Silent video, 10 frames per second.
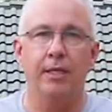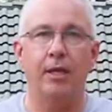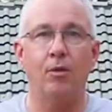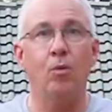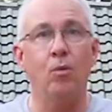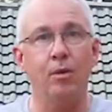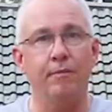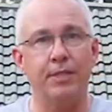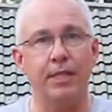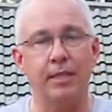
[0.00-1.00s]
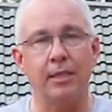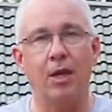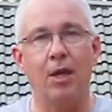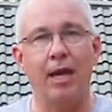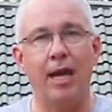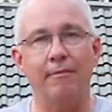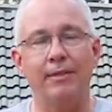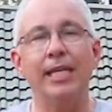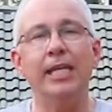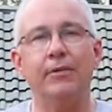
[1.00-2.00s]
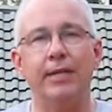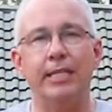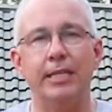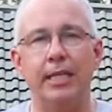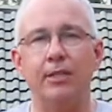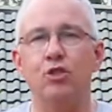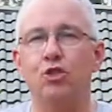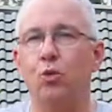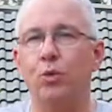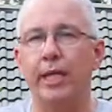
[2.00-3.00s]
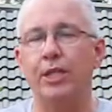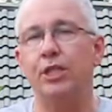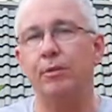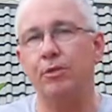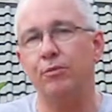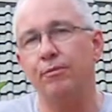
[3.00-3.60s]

Now, all of a sudden, I have an increase in stored energy, which